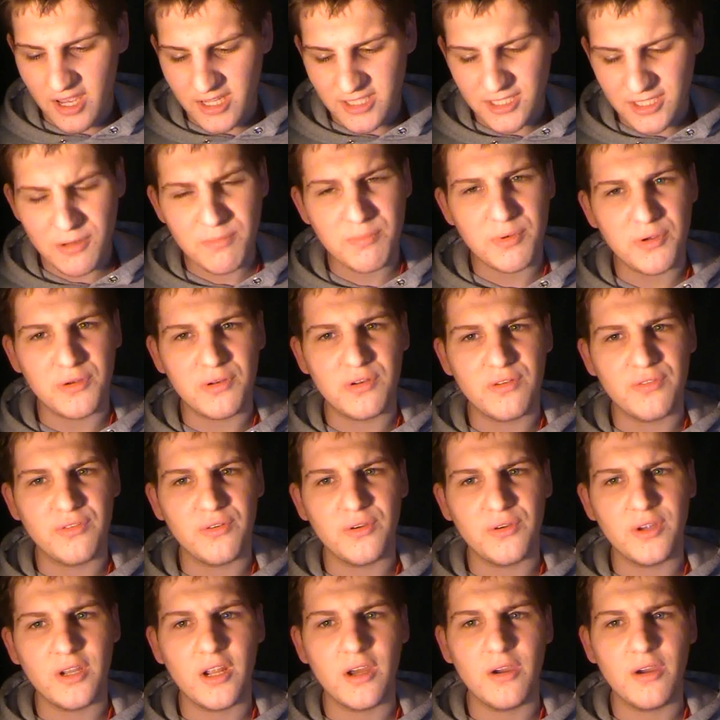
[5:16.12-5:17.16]
so
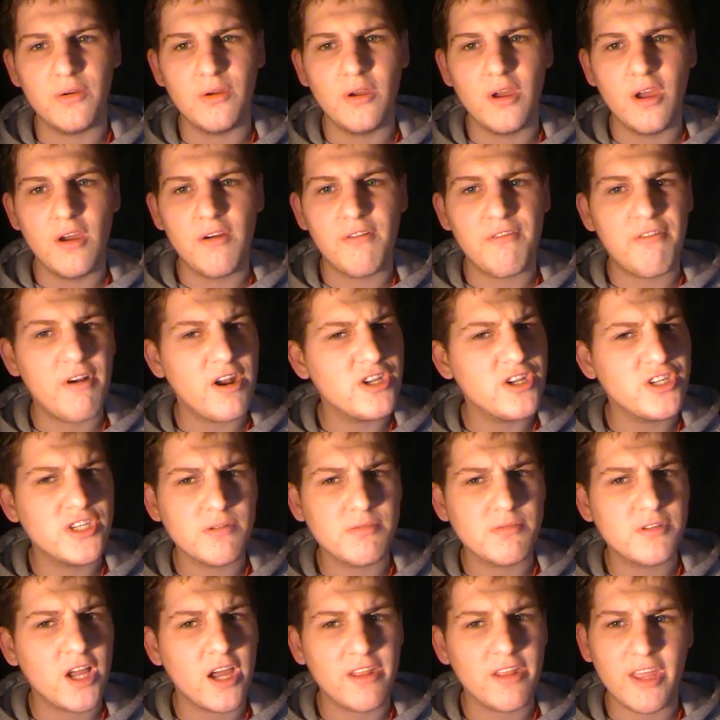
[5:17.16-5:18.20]
beautiful, you know.
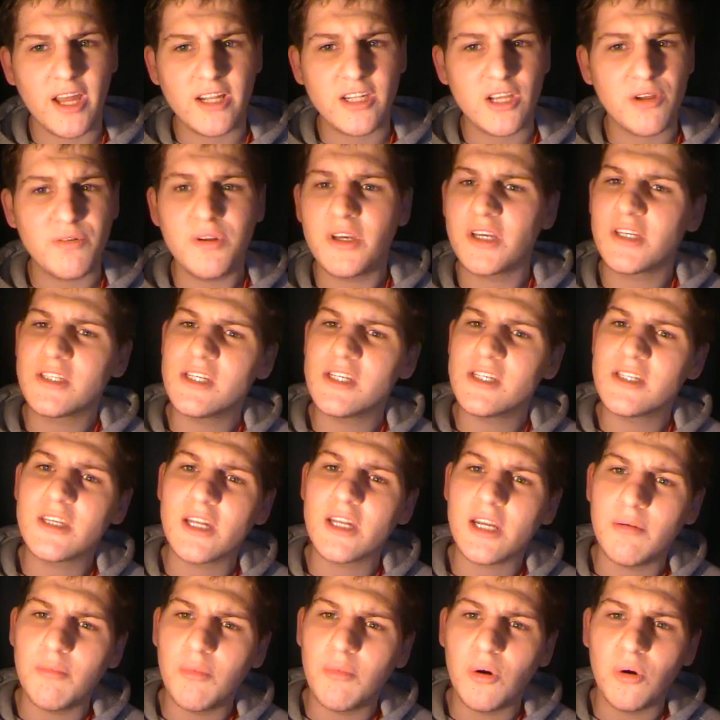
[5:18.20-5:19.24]
Friendships like that don't exist
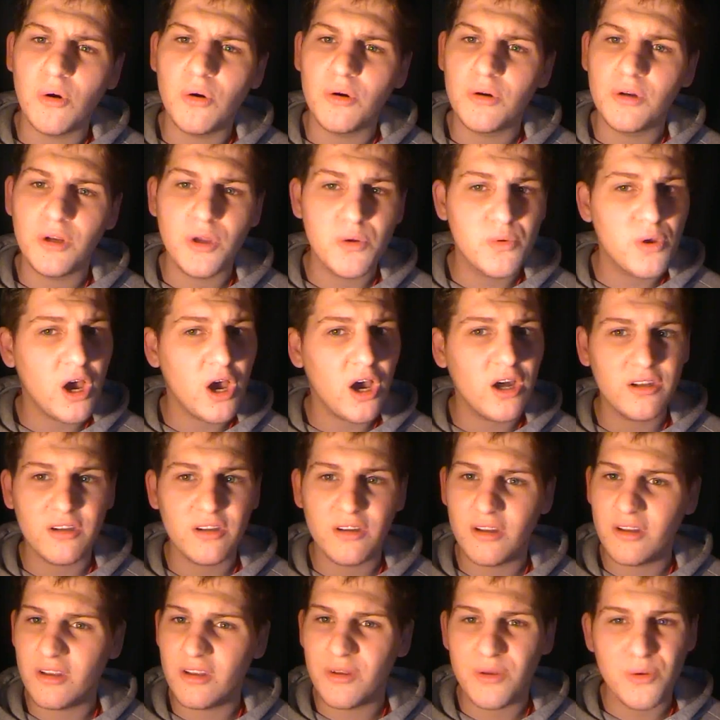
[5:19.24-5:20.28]
anymore. You can't
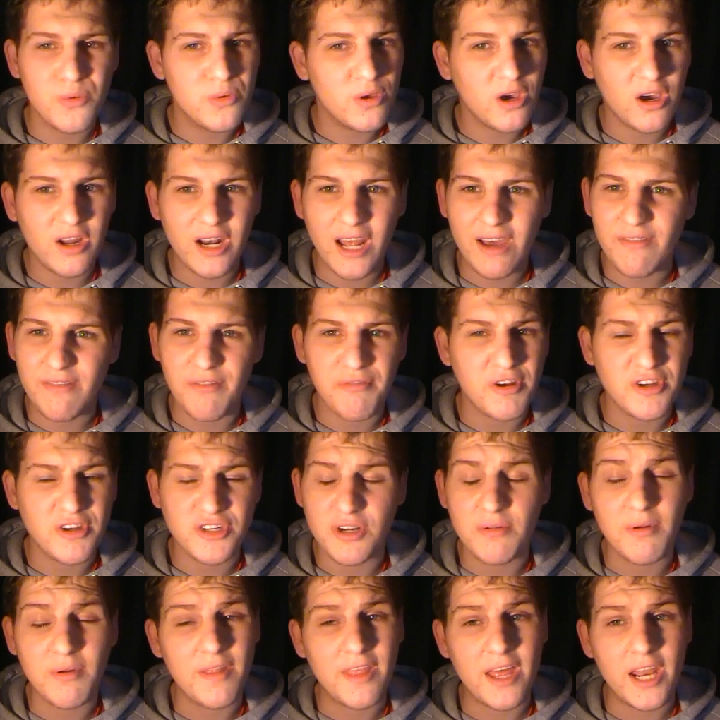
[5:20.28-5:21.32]
have a
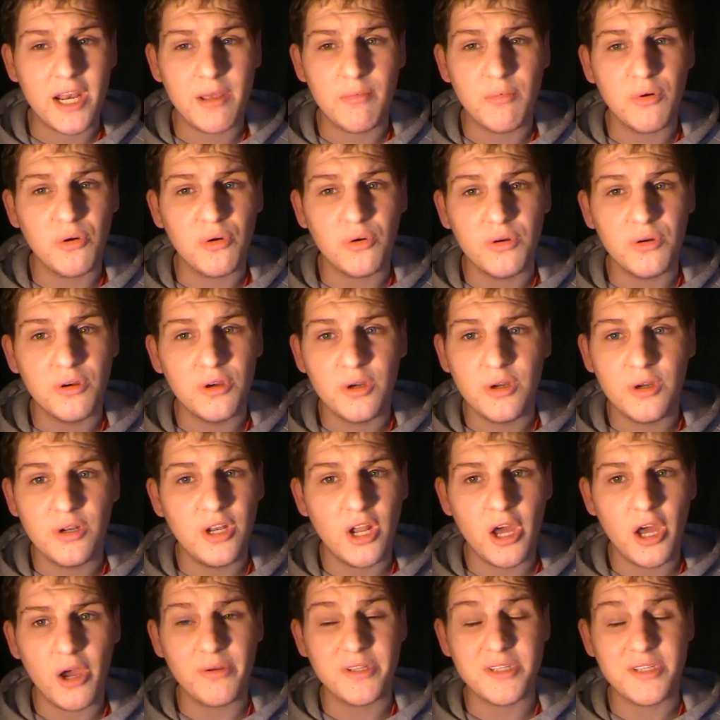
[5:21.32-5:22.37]
friendship like that anymore.
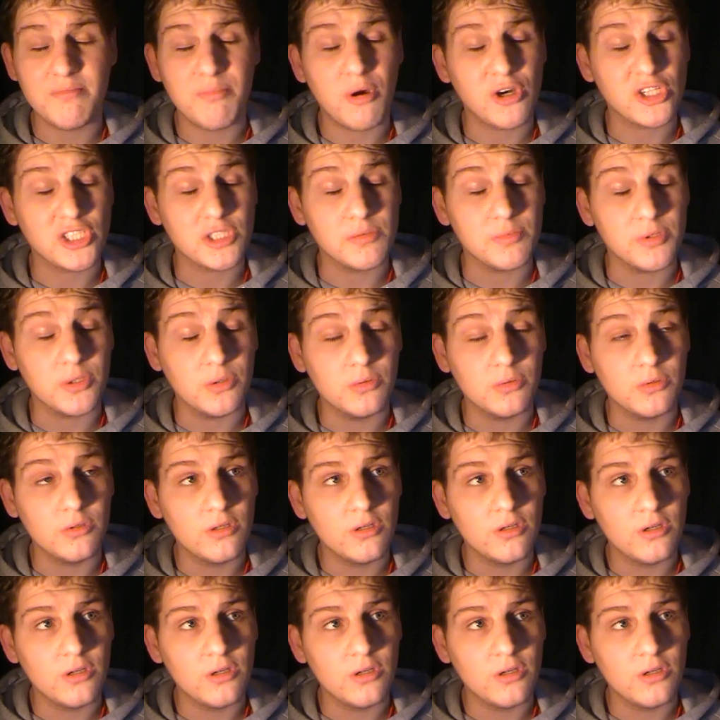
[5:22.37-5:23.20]
No, it's impossible.